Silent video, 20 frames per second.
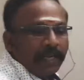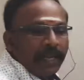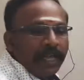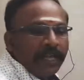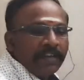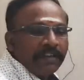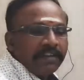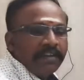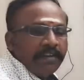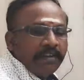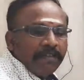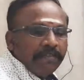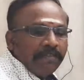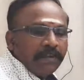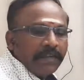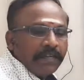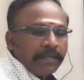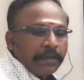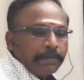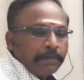line for
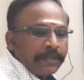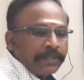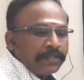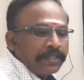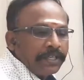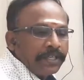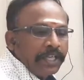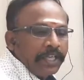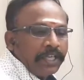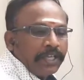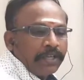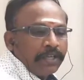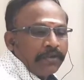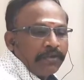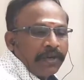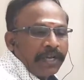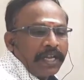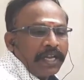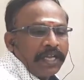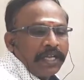representing
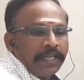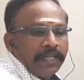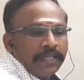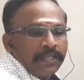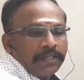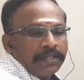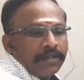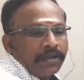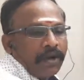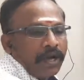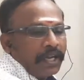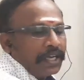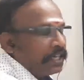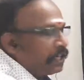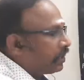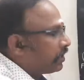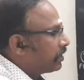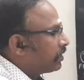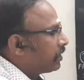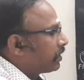your
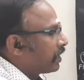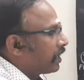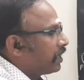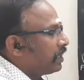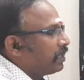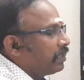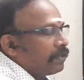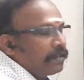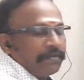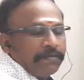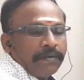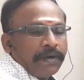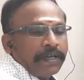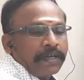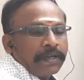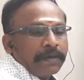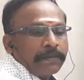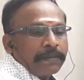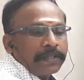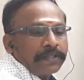solid, right? For
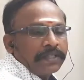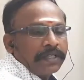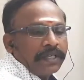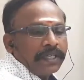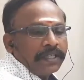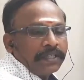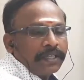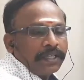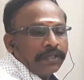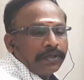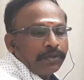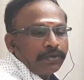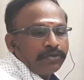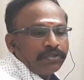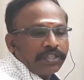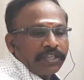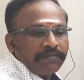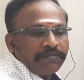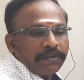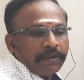representing the true
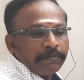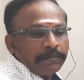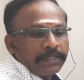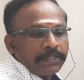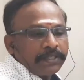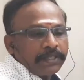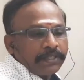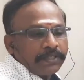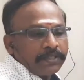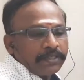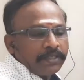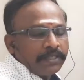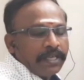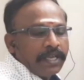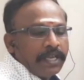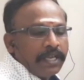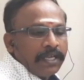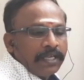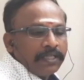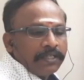shape of the section.
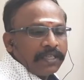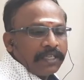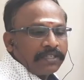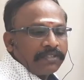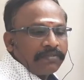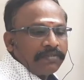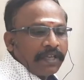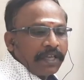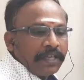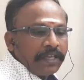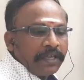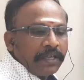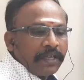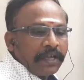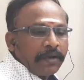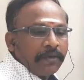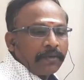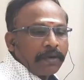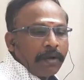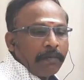That's I
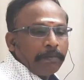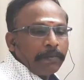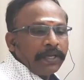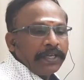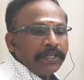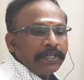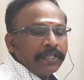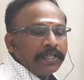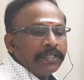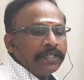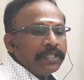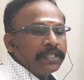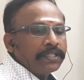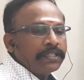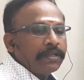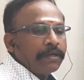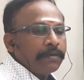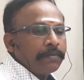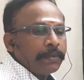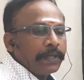have completed this
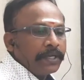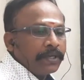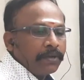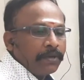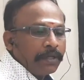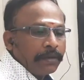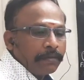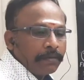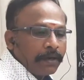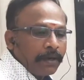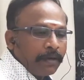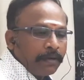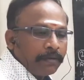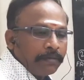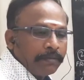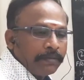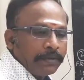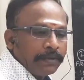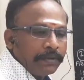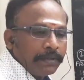particular problem.
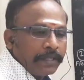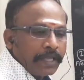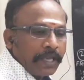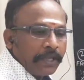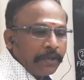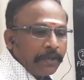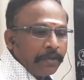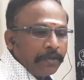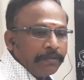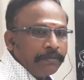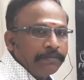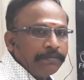Thank you.